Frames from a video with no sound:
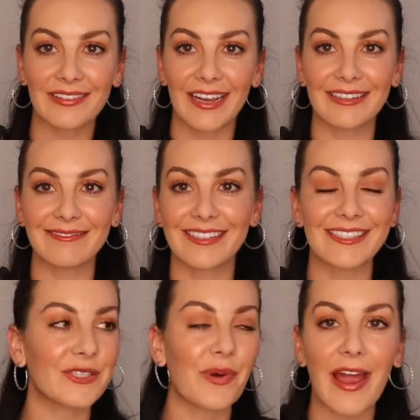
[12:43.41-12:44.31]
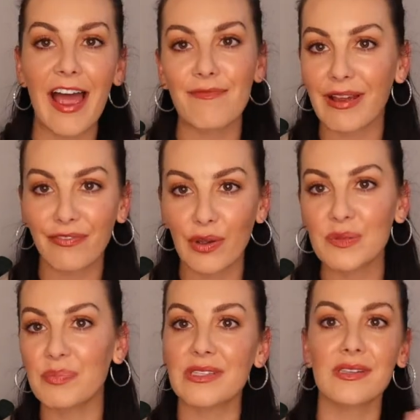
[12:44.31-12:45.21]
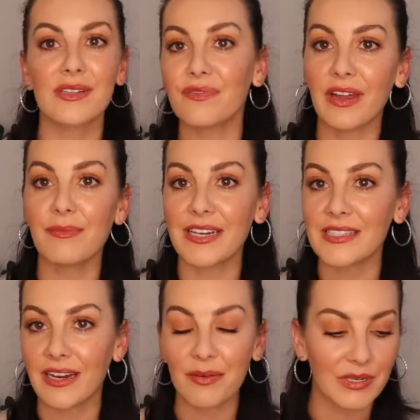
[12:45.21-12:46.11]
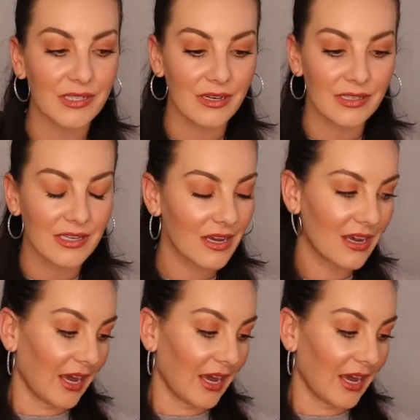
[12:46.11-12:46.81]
Like this is why I have my first business to fund my second business.